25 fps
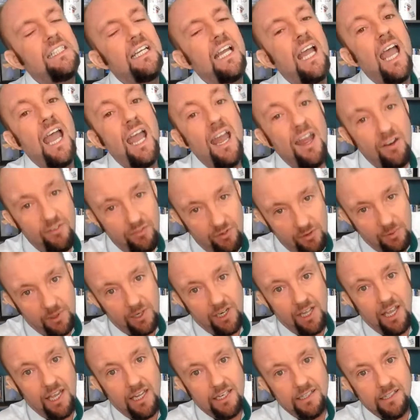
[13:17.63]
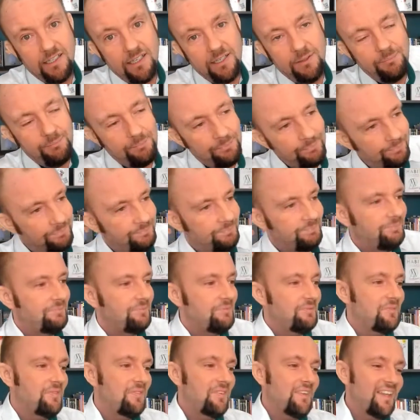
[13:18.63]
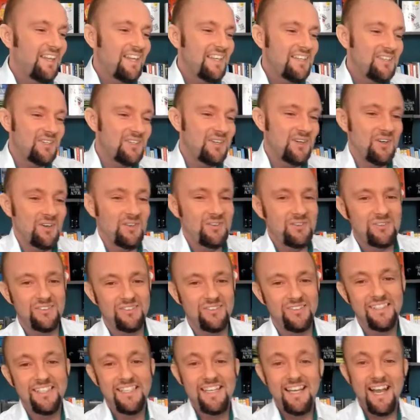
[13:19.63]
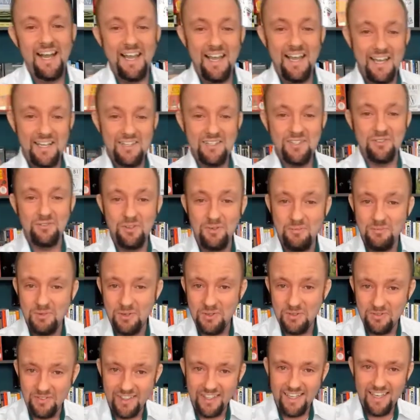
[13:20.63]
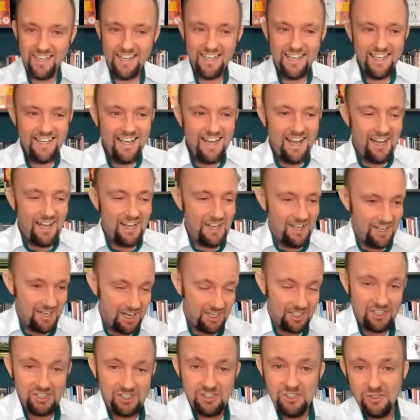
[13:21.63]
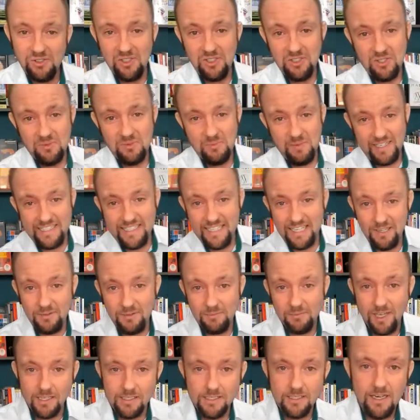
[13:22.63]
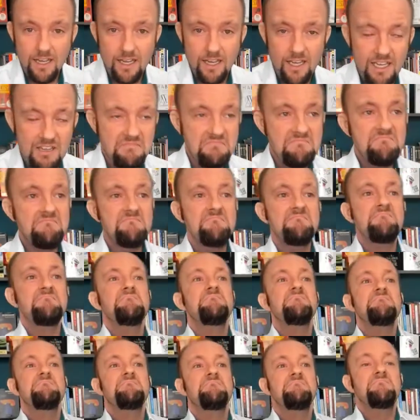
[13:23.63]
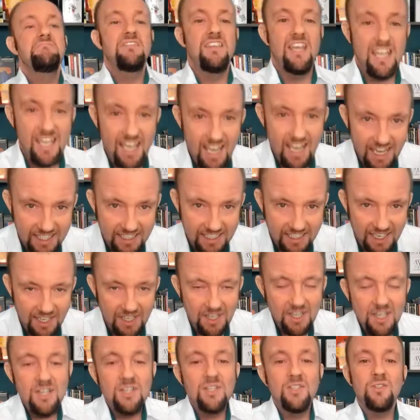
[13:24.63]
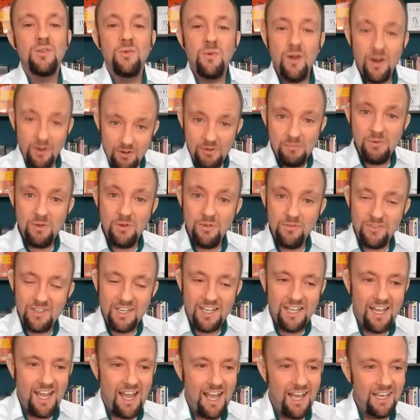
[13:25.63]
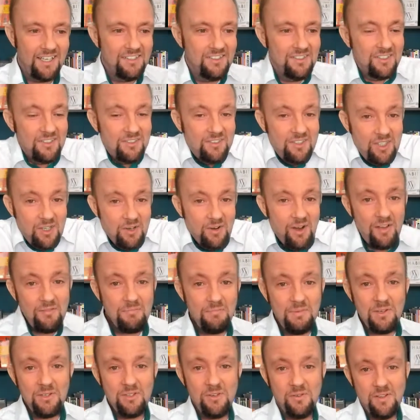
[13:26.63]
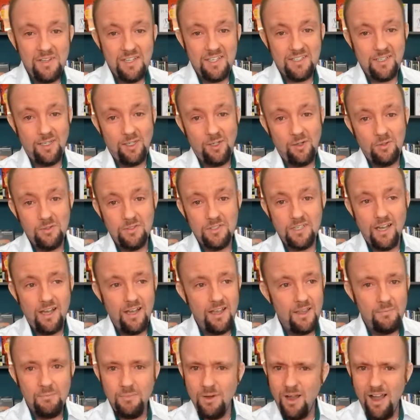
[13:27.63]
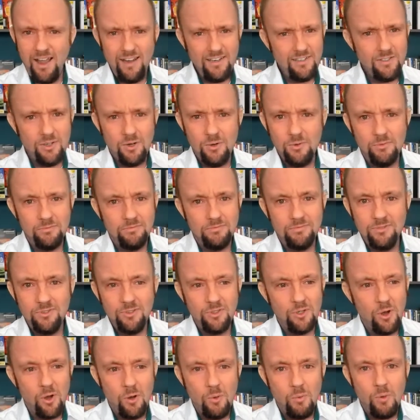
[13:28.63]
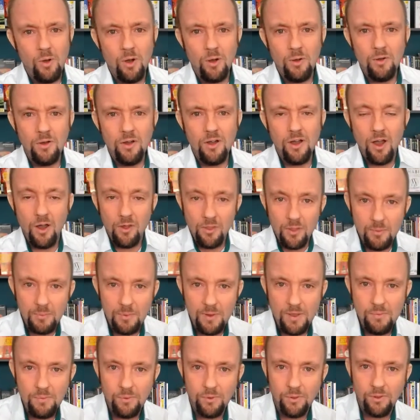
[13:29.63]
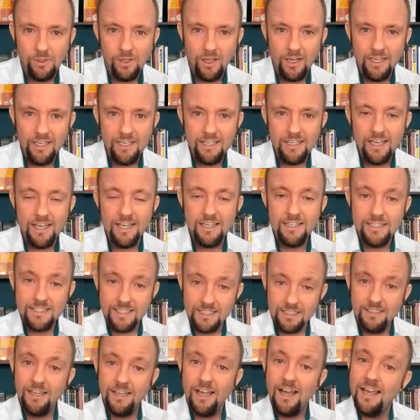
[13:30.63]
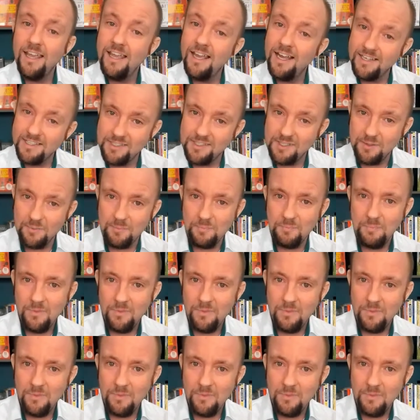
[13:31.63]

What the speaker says: Everybody hated it. So I had to remove it. And I showed it to my team last night. They hated it. So I removed it. And, you know, I've been doing this a long time, but I don't know what other people like until I ask them.